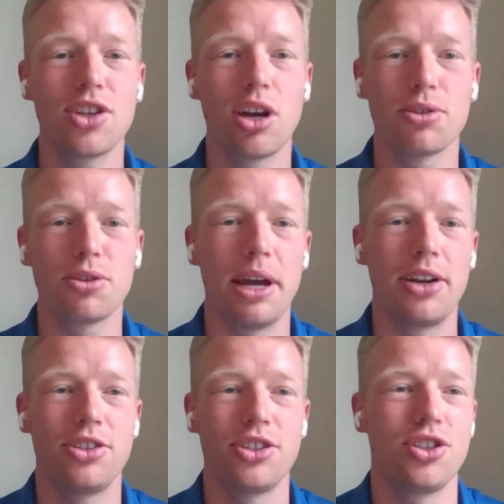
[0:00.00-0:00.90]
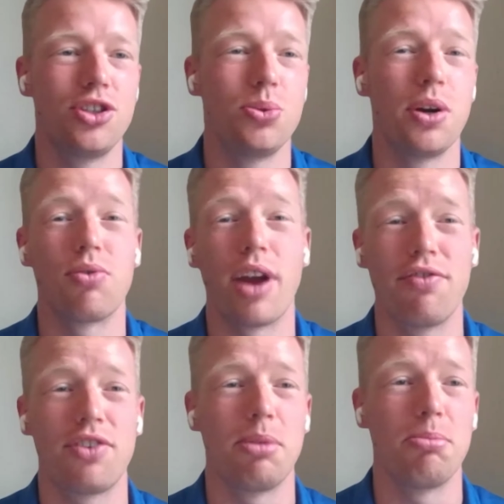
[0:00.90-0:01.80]
it's almost better just to do it
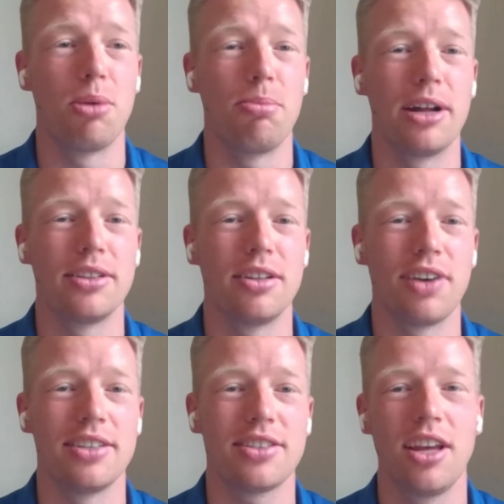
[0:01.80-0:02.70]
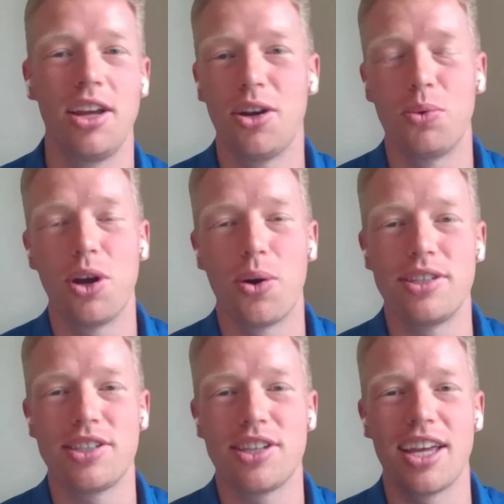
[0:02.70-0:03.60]
right from a mobile device. We
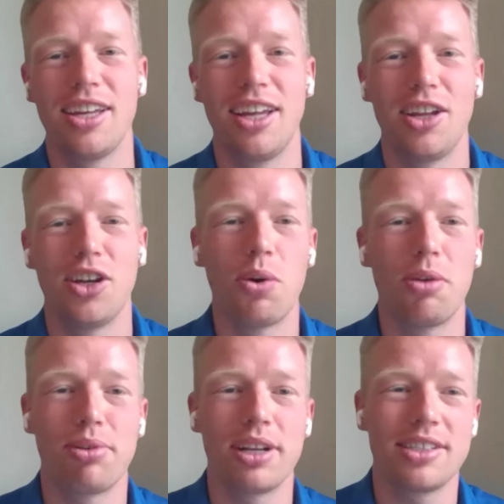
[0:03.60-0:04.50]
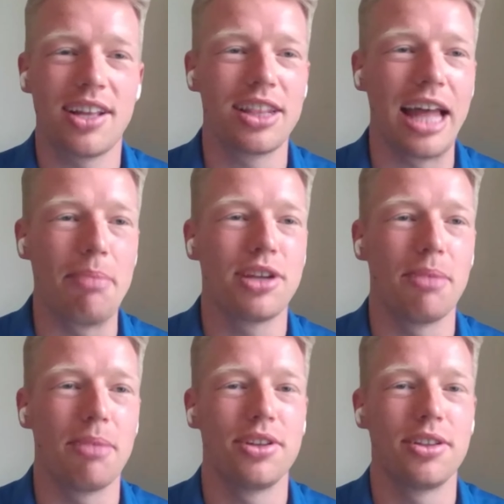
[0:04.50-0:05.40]
always say no one brings their
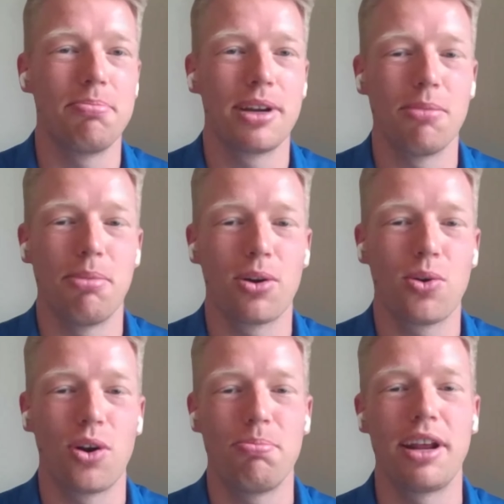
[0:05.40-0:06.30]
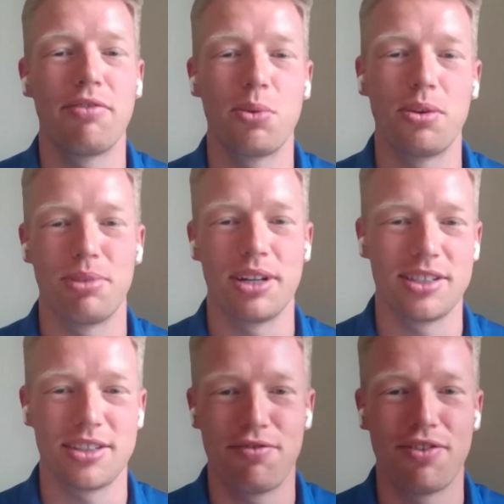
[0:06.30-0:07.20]
laptop to the pickleball court, but everyone
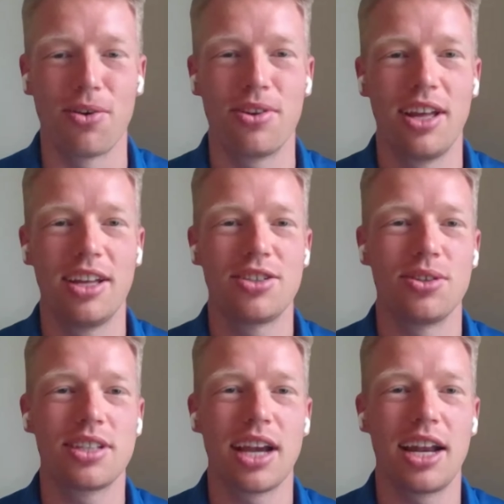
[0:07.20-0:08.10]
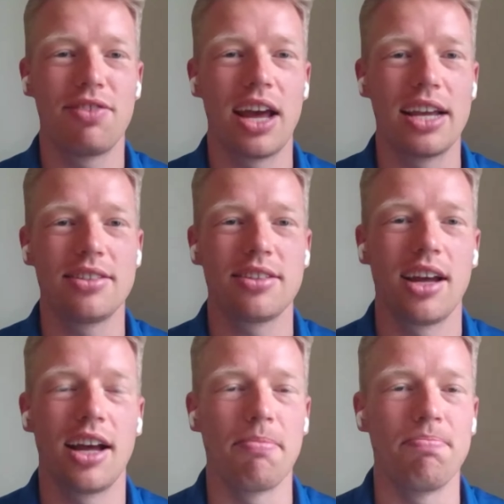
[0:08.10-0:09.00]
brings their phone. So it's kind of nice